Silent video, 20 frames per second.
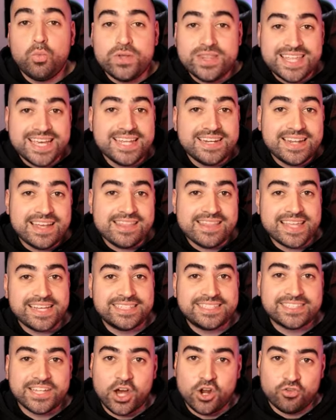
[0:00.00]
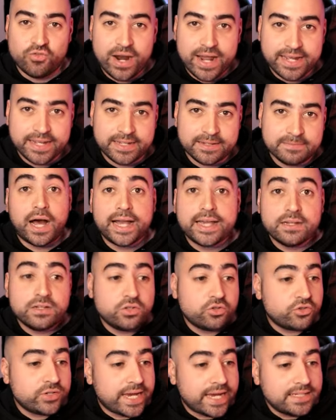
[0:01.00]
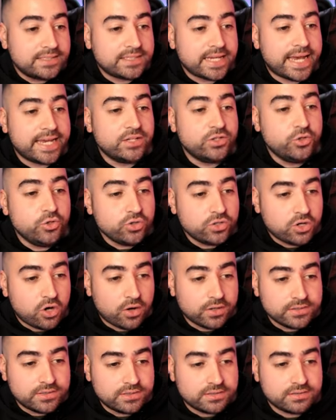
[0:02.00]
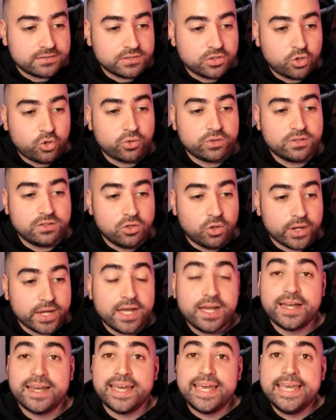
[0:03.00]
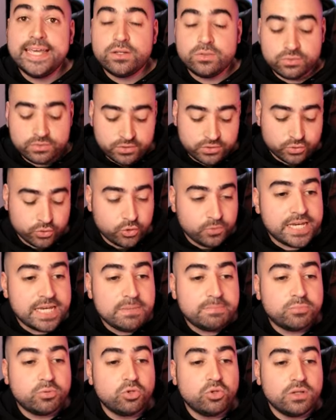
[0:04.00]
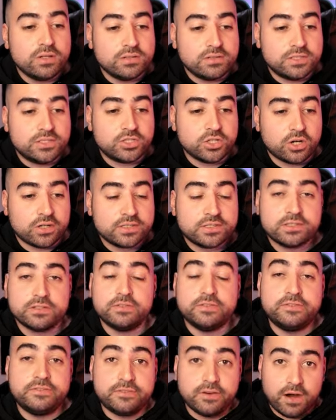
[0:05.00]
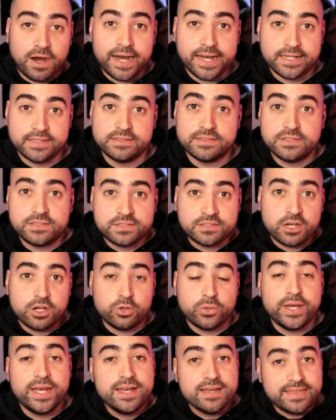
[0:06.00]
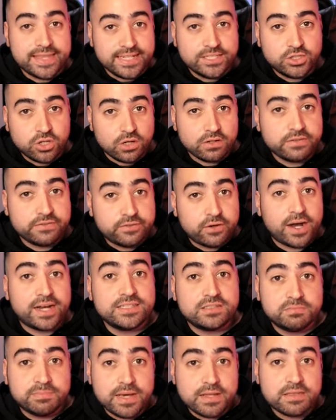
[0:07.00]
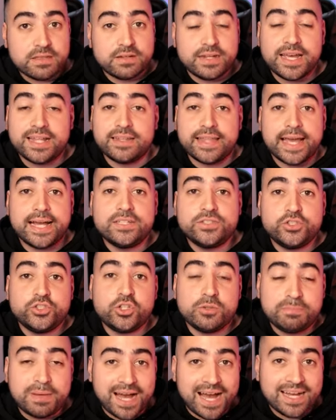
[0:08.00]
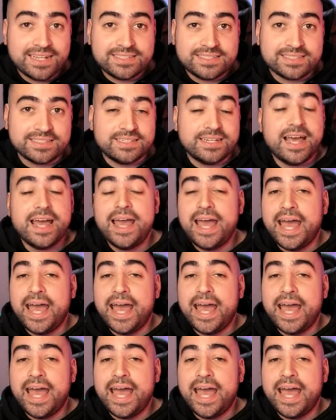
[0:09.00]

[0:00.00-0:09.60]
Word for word: within this array. I can create a new constant called lawyer equal to people.find. So the dot .find method allows you to pass in